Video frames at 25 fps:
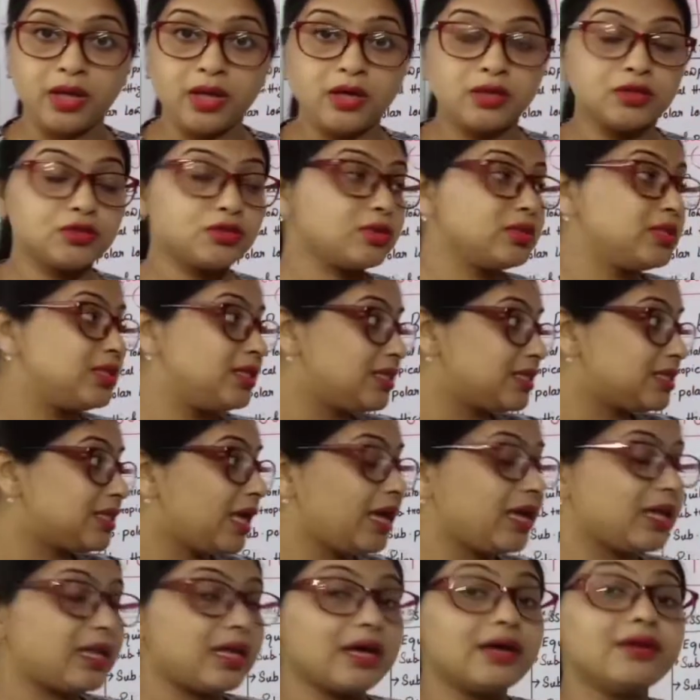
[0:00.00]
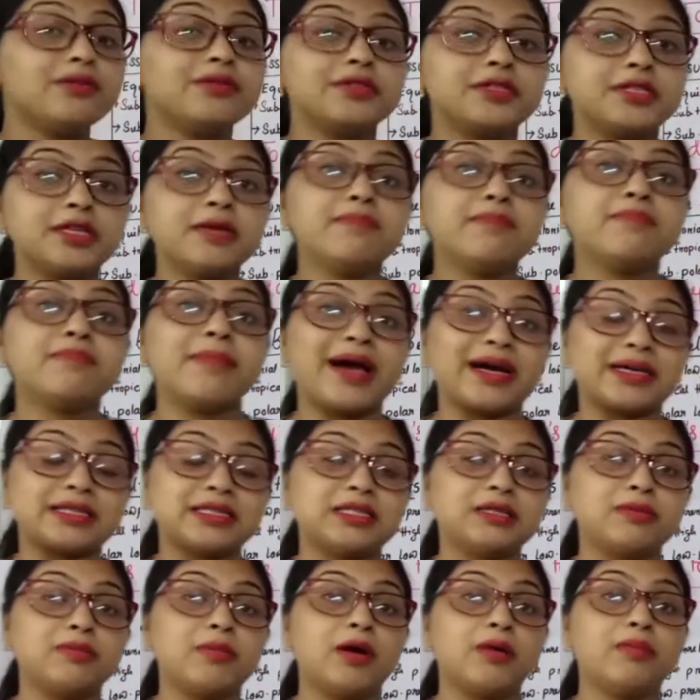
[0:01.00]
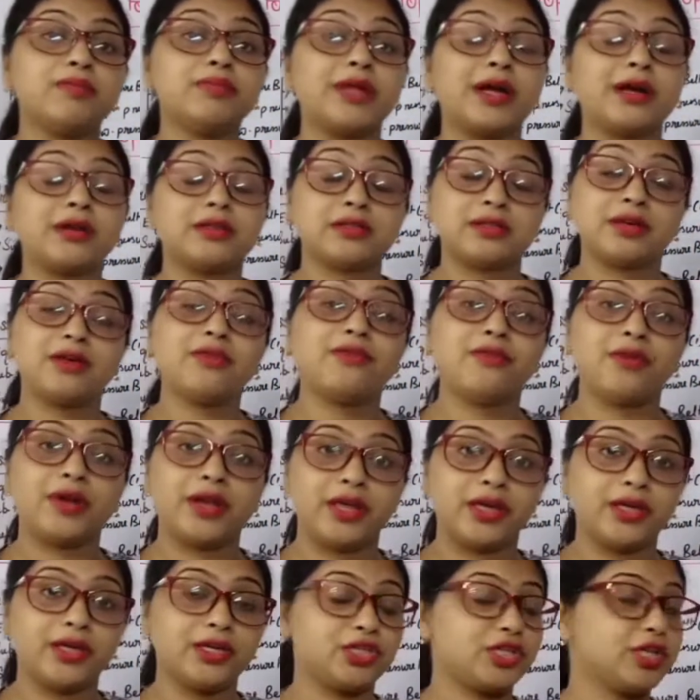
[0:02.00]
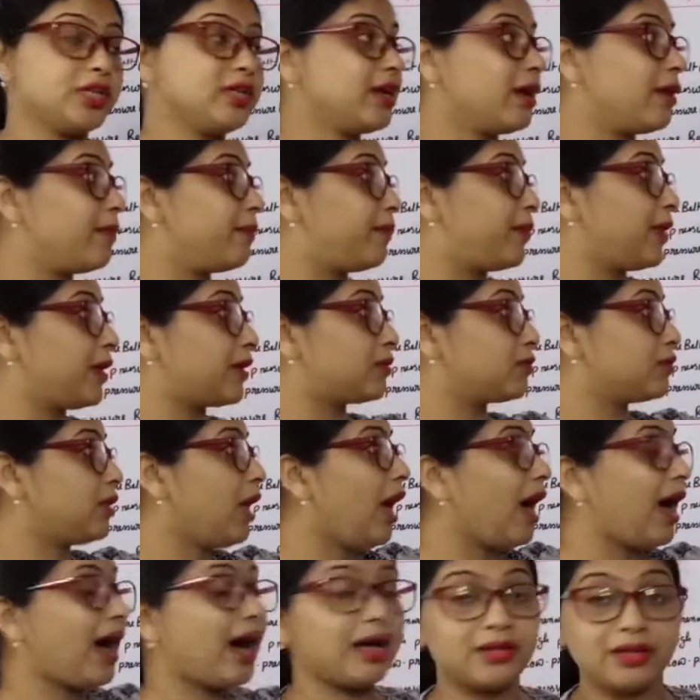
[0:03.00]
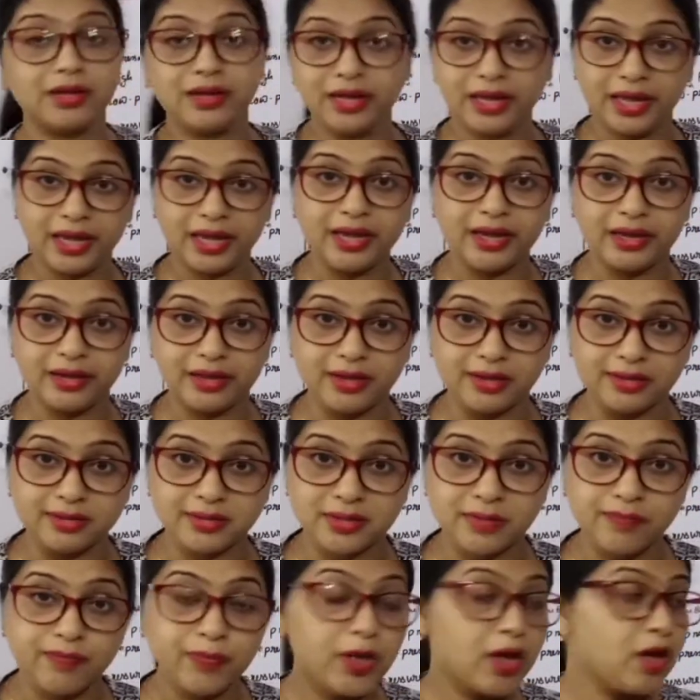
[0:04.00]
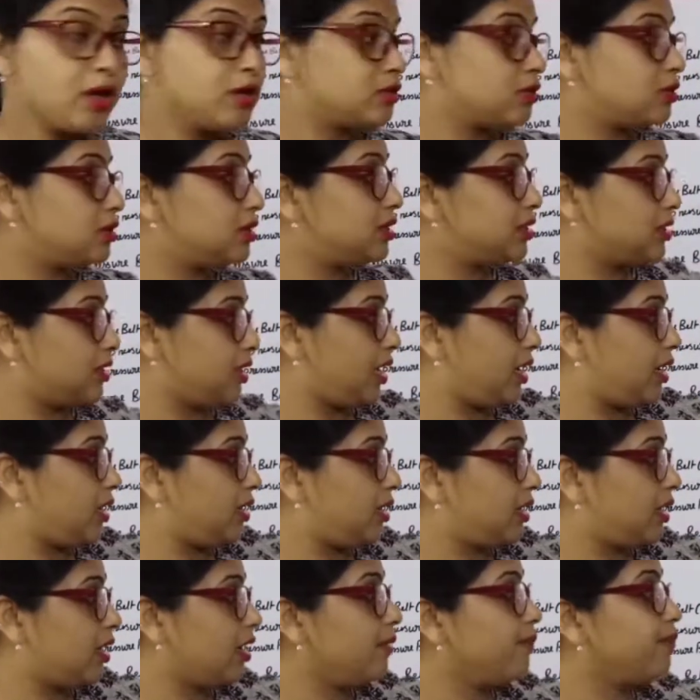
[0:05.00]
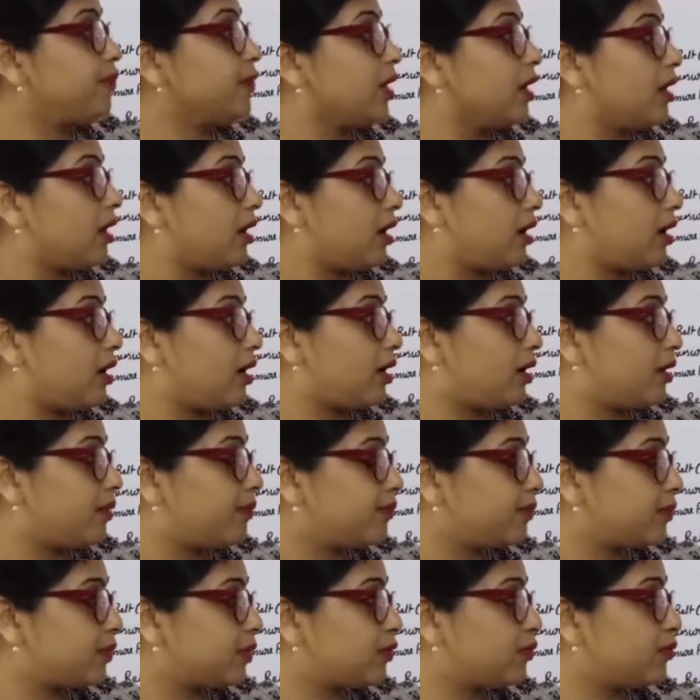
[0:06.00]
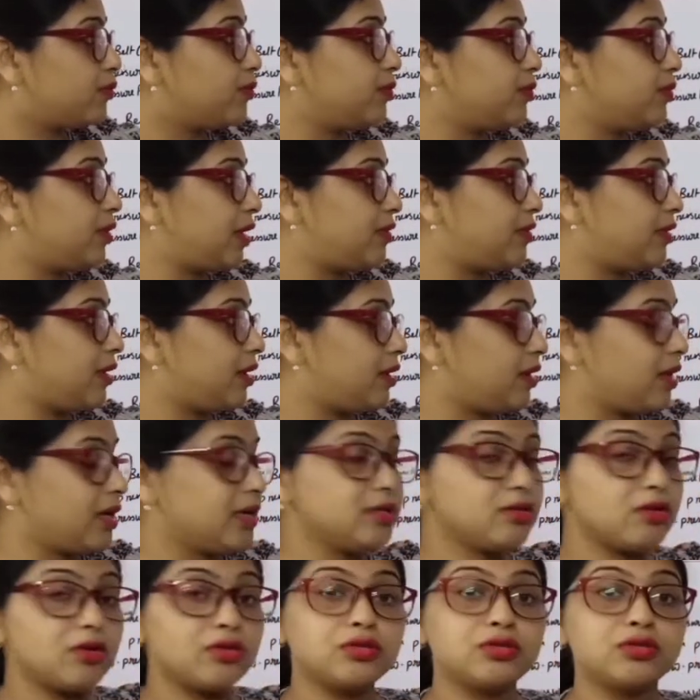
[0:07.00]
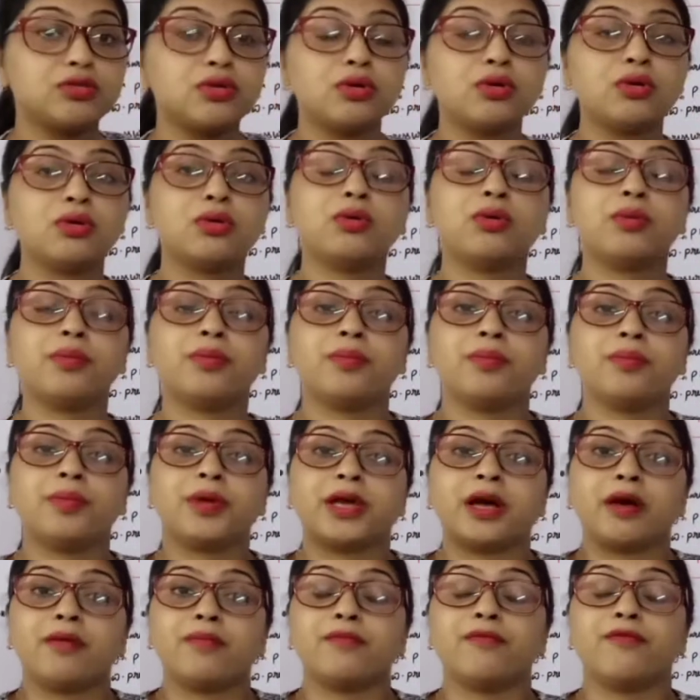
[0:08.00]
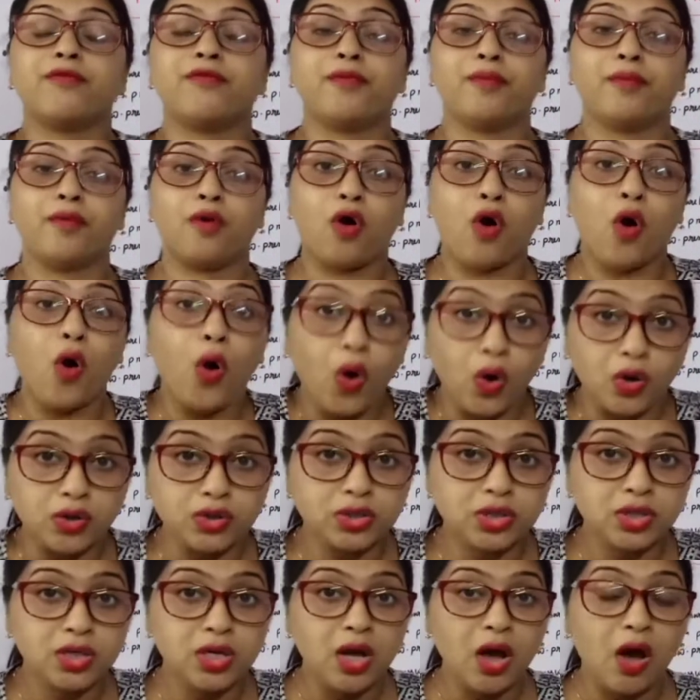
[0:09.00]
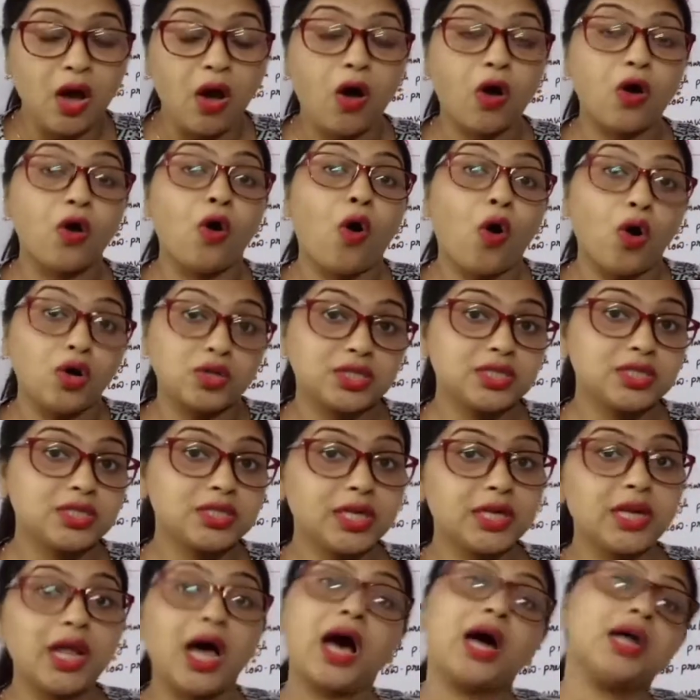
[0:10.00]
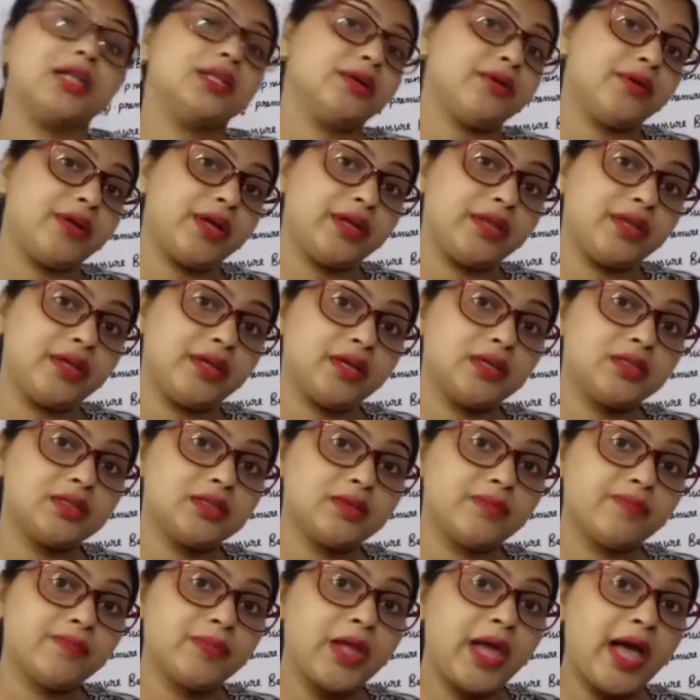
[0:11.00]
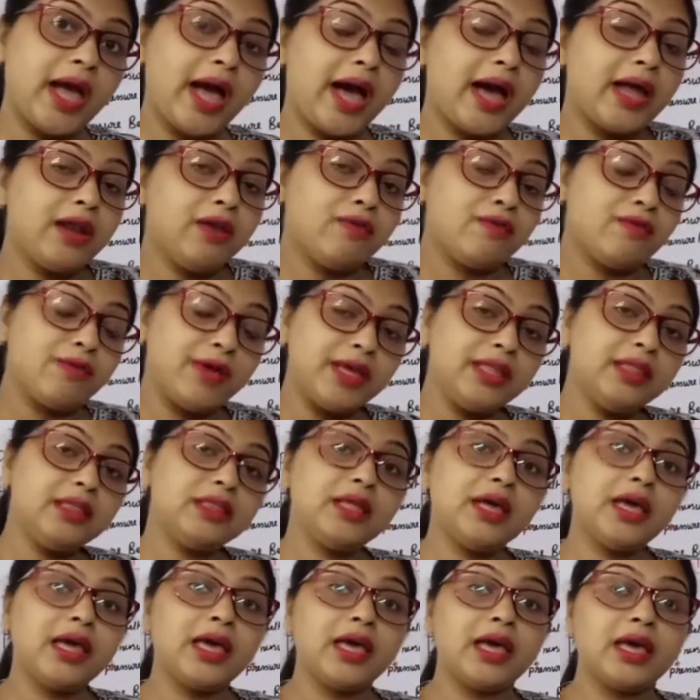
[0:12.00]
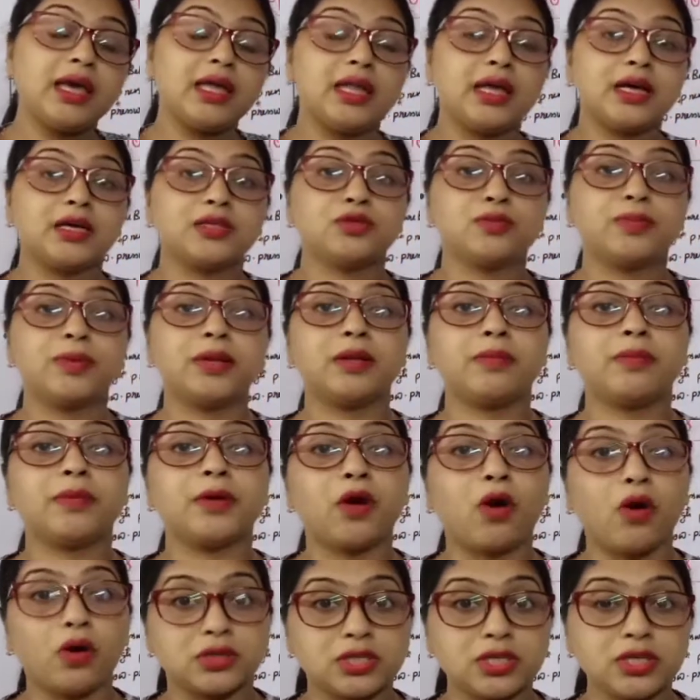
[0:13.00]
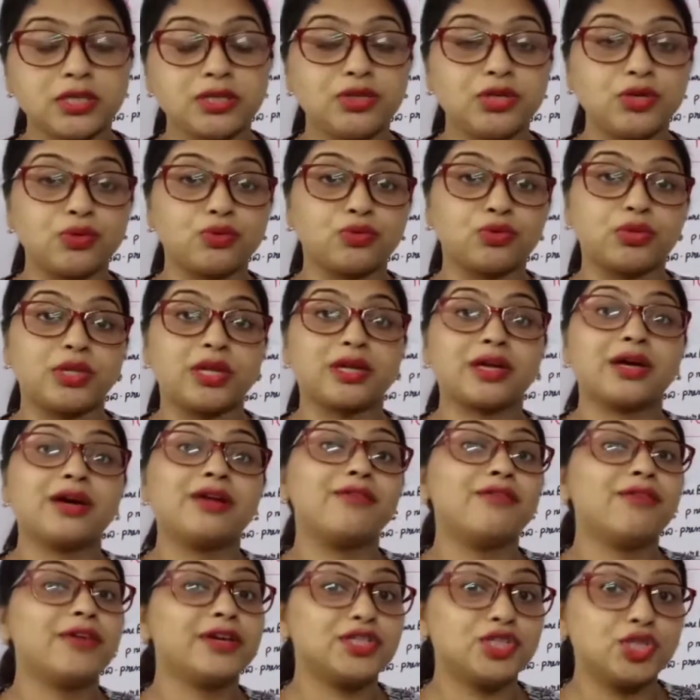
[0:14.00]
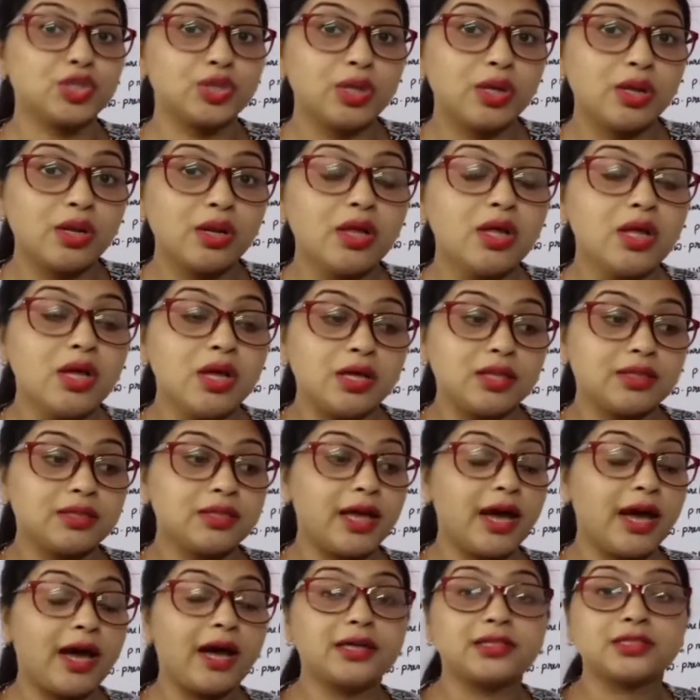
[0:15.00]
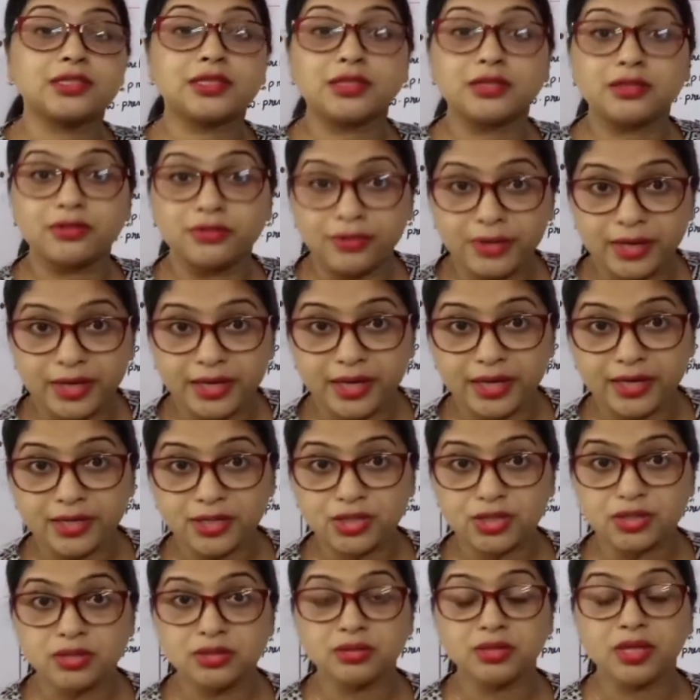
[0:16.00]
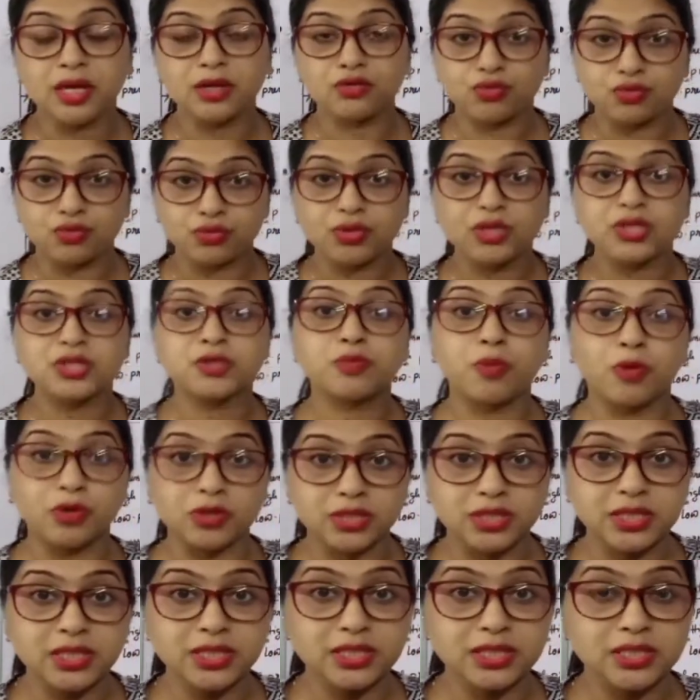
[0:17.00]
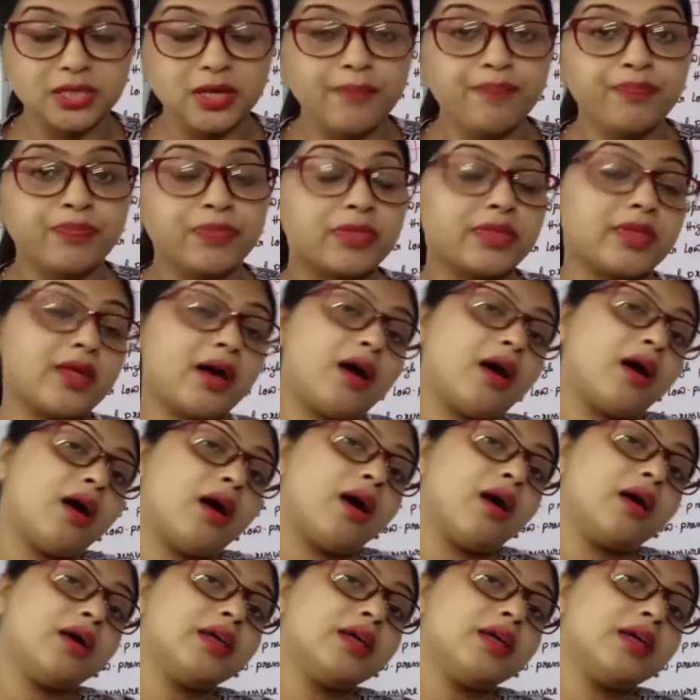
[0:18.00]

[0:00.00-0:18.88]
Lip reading: So this area receive maximum that sun radiation compared to the other areas. So this area, these areas also become hot or hotter than other areas. And when the areas will be hotter due to that convectional radiation that through this process, the